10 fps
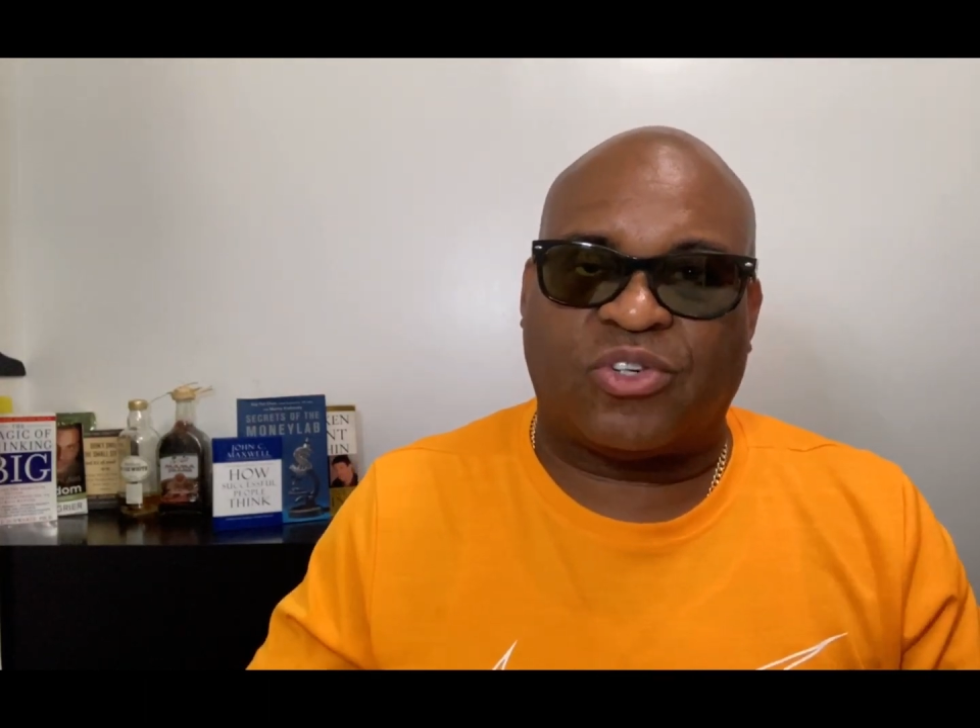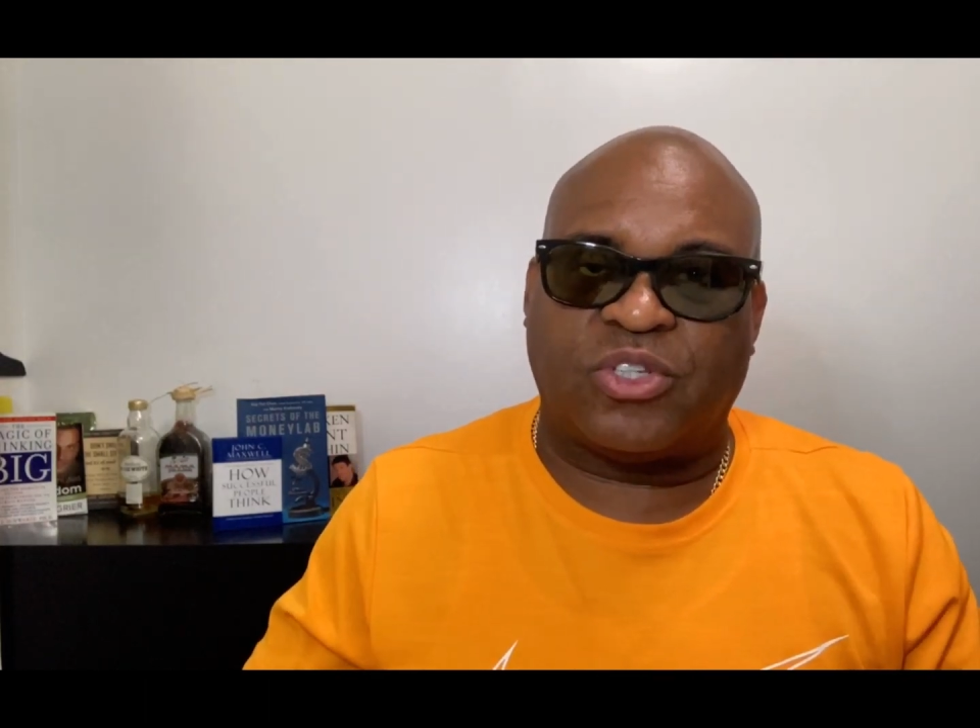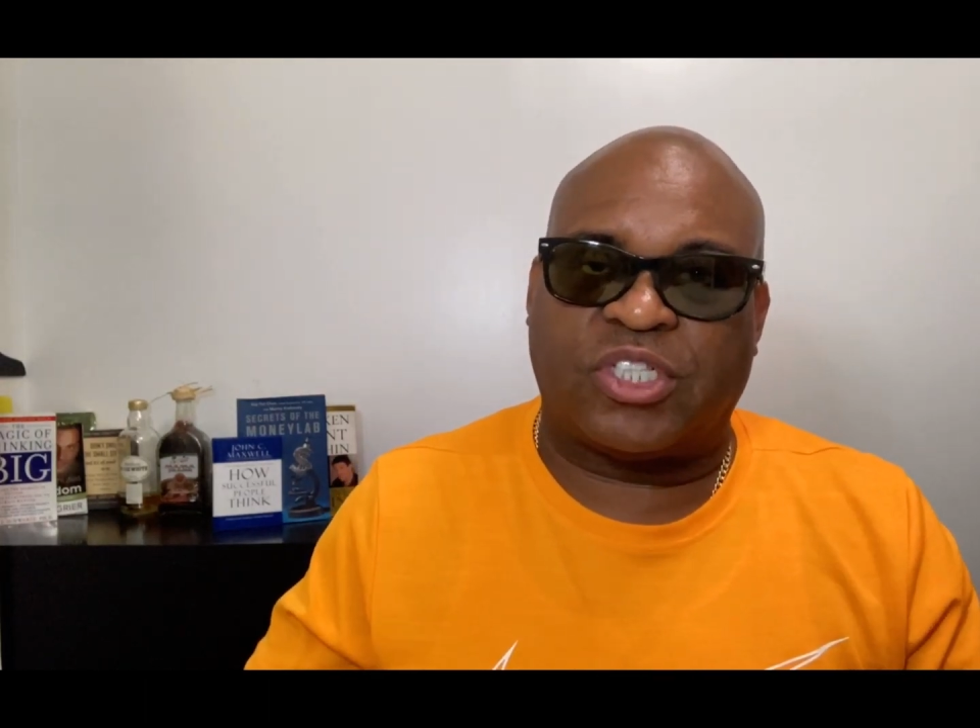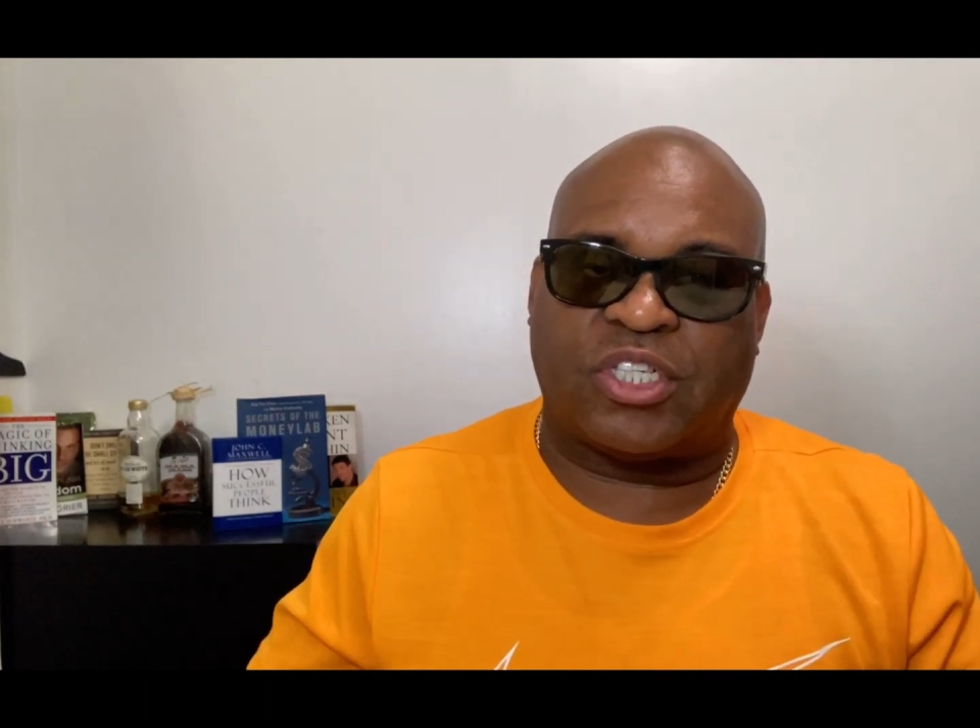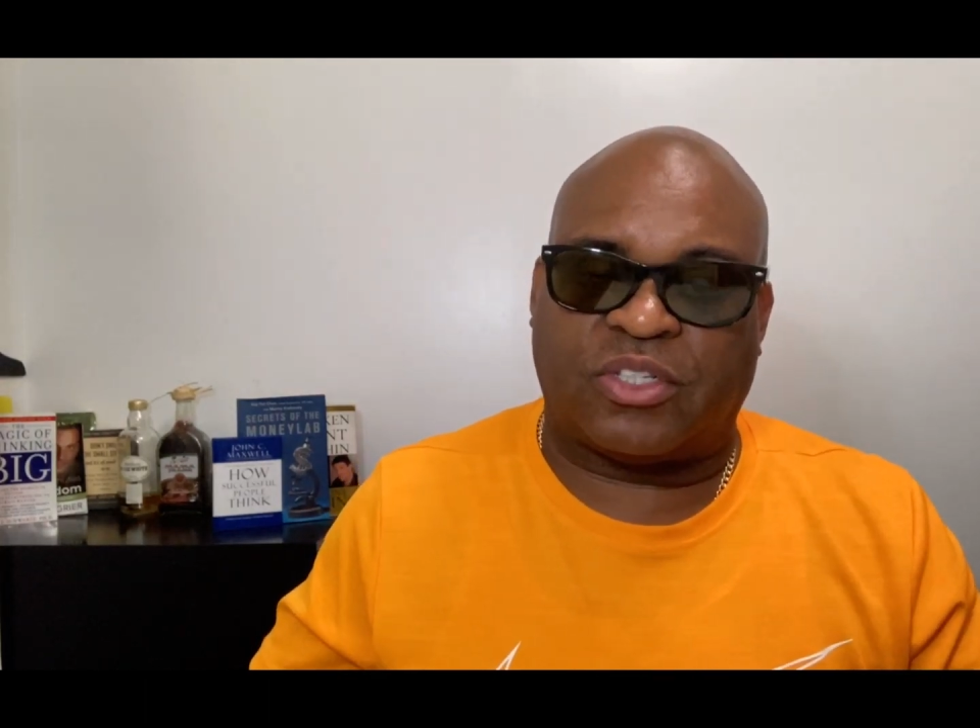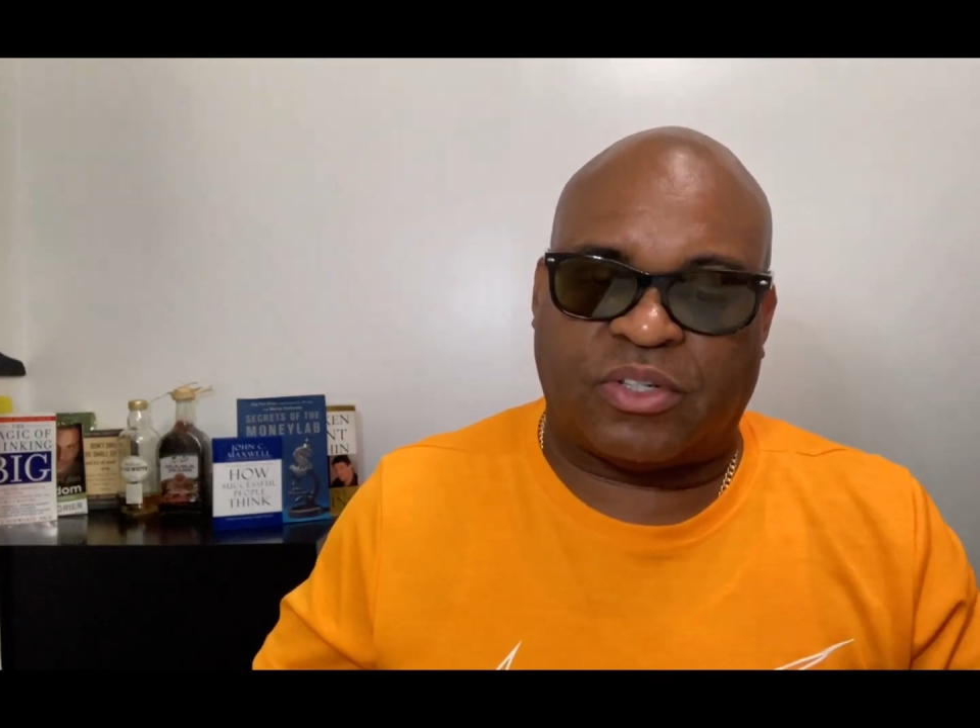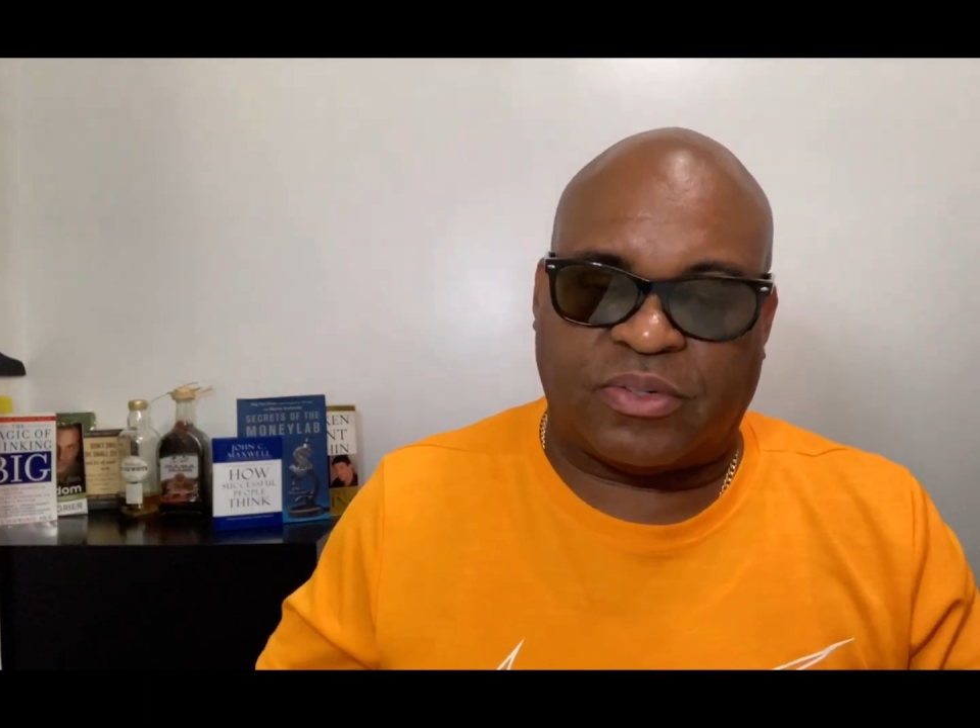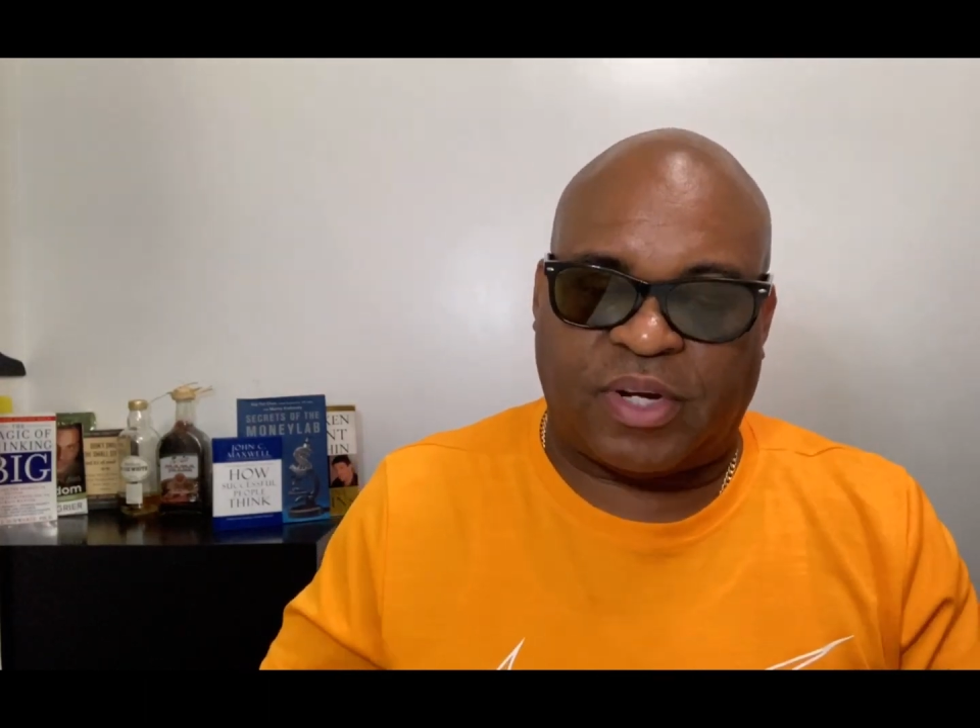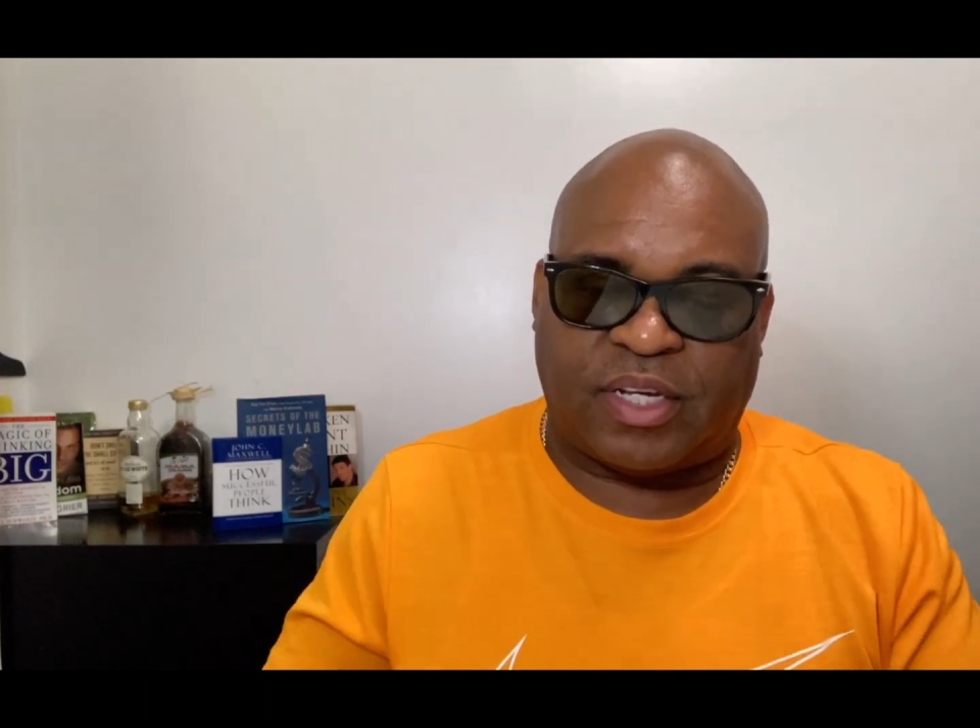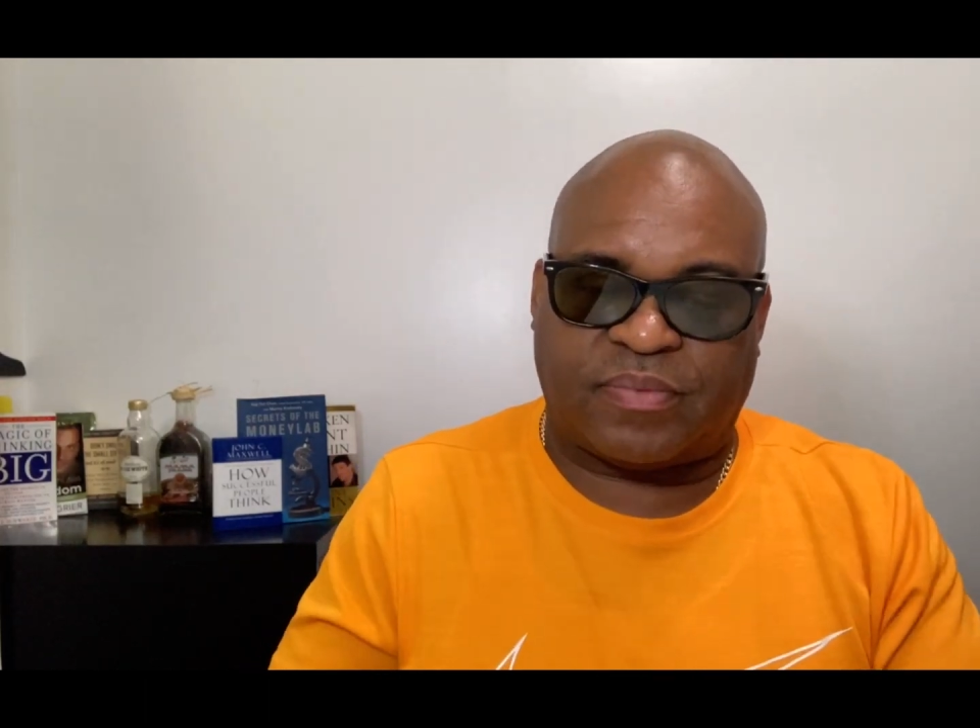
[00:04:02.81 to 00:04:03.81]
cushion, all
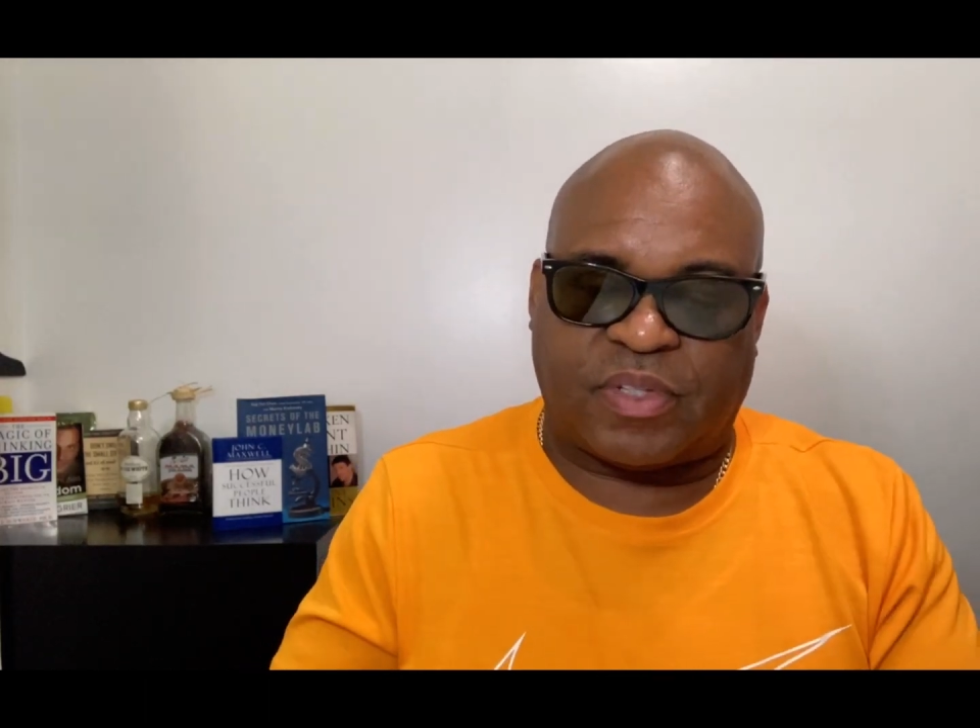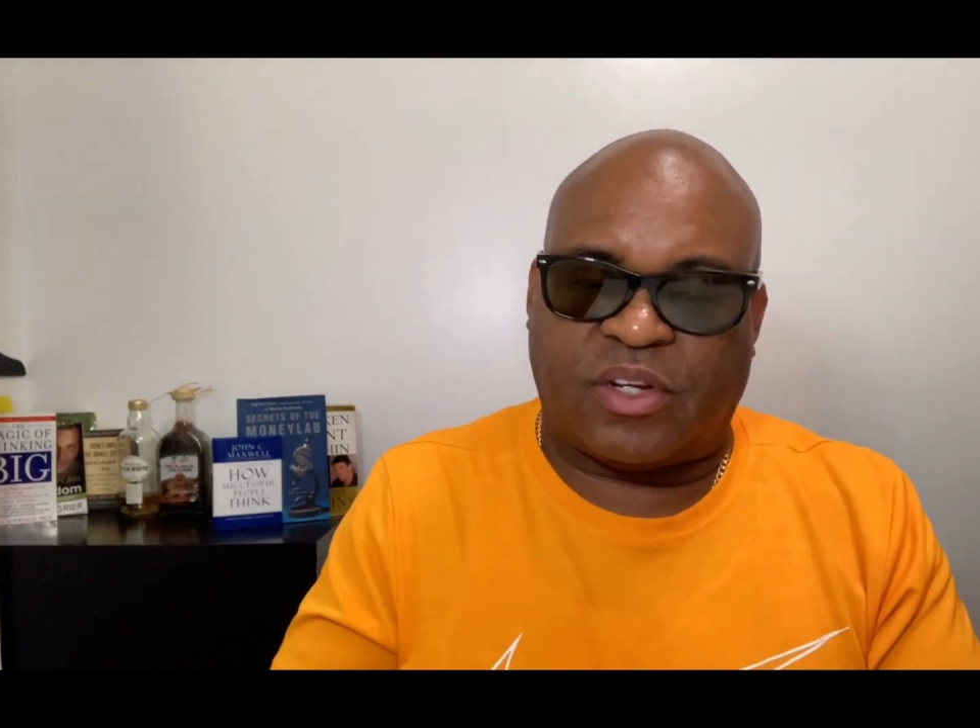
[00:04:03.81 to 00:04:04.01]
right?